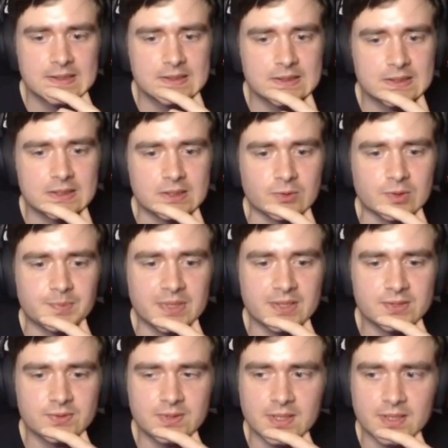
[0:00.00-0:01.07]
So we play
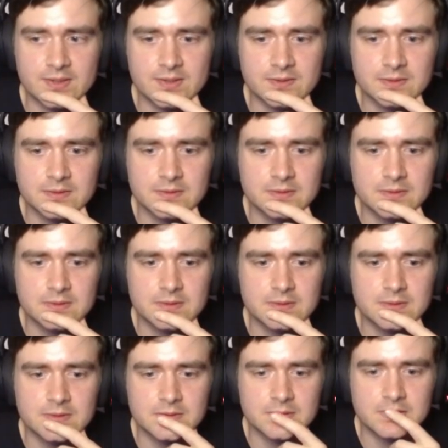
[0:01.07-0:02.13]
Sukasan.
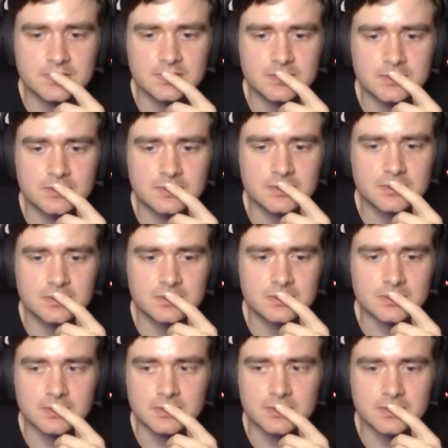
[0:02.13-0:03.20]

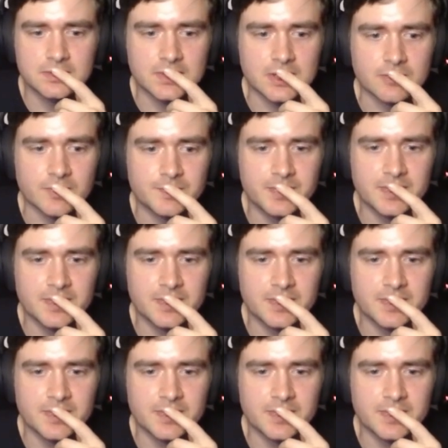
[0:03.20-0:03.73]
Yeah, we play